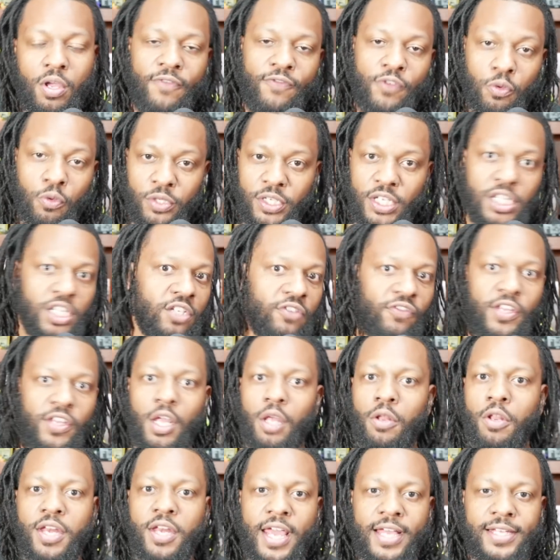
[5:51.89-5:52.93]
If you see this
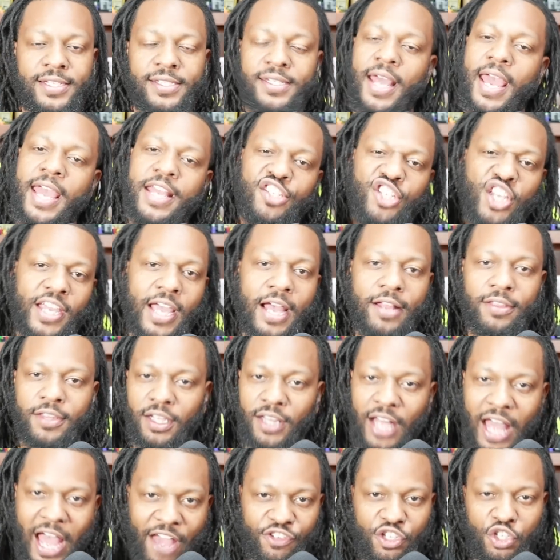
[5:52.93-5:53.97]
video the next day, check out
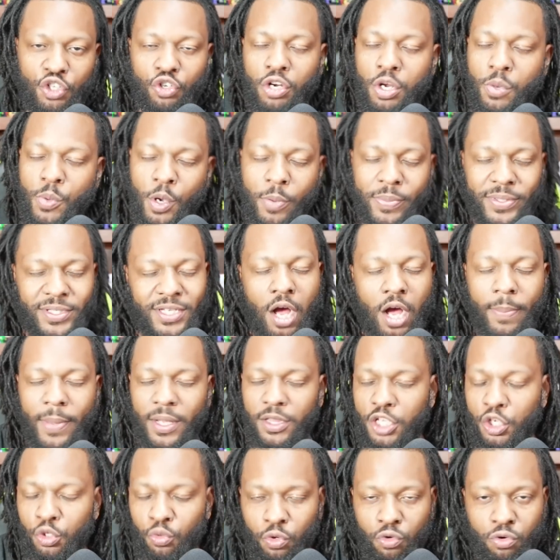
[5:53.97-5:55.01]
the live stream. We're going to be talking
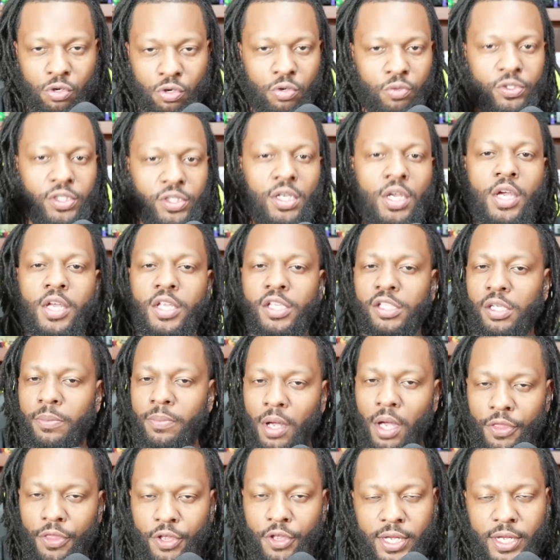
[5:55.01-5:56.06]
about these recruits,
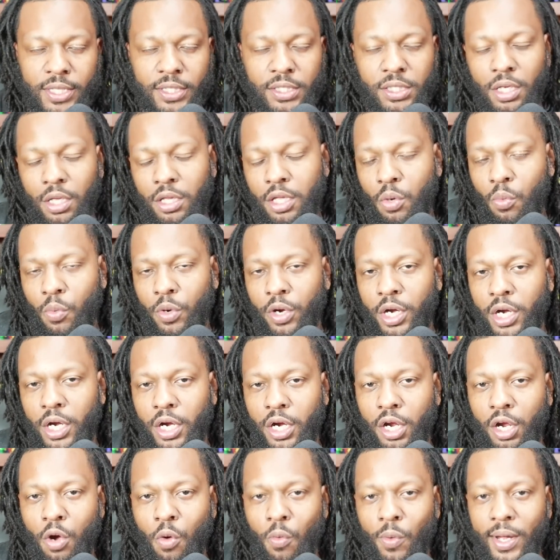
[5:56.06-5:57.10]
some other intel that we're
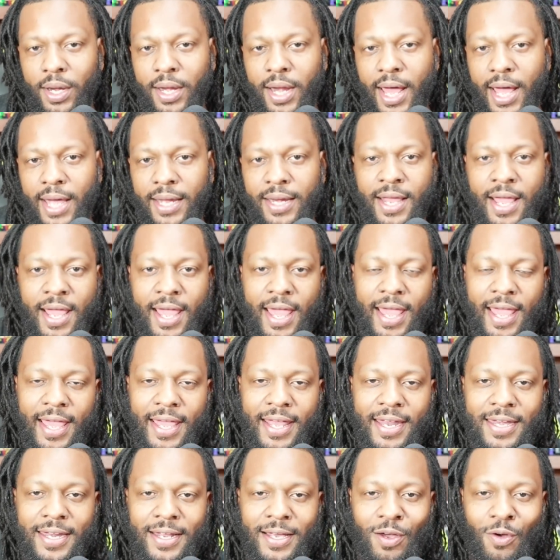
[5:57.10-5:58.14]
hearing or whatnot,
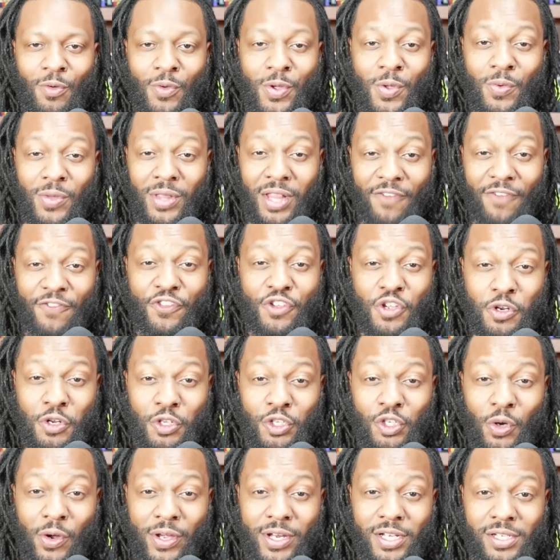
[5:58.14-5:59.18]
and uh, we would love for you
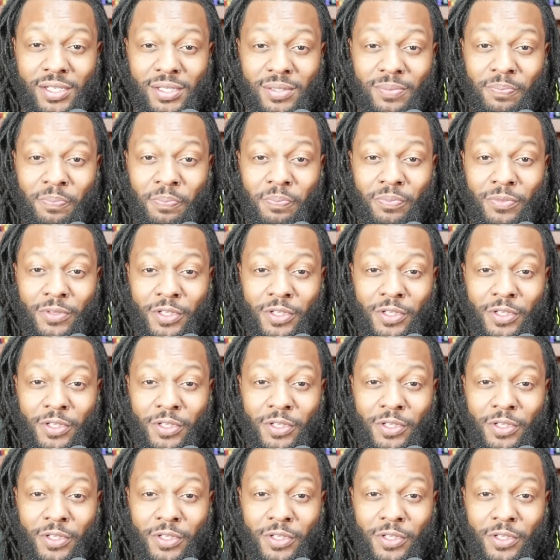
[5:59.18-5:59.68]
to join us.